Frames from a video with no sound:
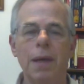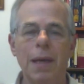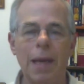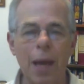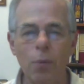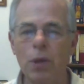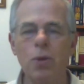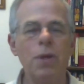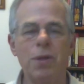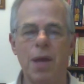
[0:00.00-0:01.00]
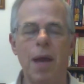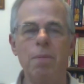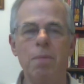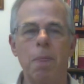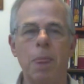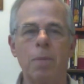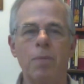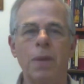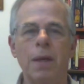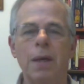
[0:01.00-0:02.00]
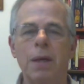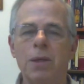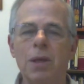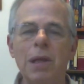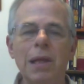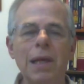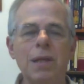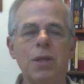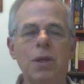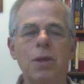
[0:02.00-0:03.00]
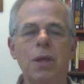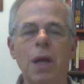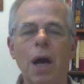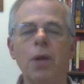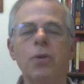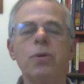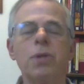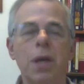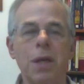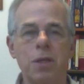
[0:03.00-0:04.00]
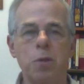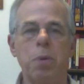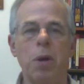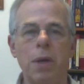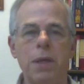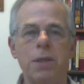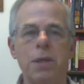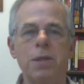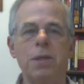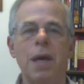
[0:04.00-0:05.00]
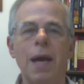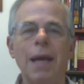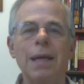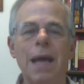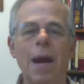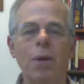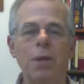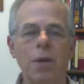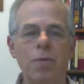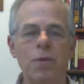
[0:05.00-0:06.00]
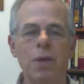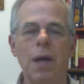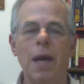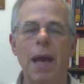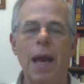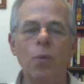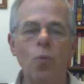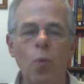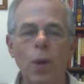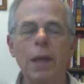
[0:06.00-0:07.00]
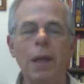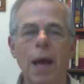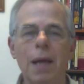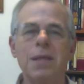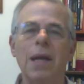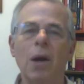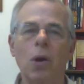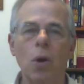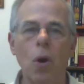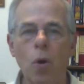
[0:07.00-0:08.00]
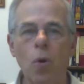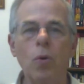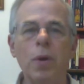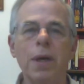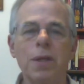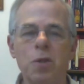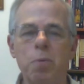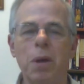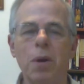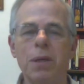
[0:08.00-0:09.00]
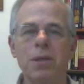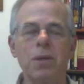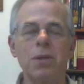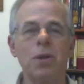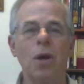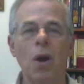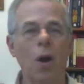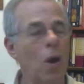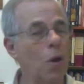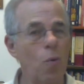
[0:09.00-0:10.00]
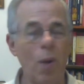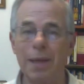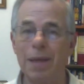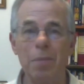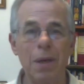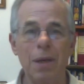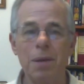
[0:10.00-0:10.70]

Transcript: Can't we do the same? To listen to the other's experiences and narratives and realize that our own experiences are quite limited?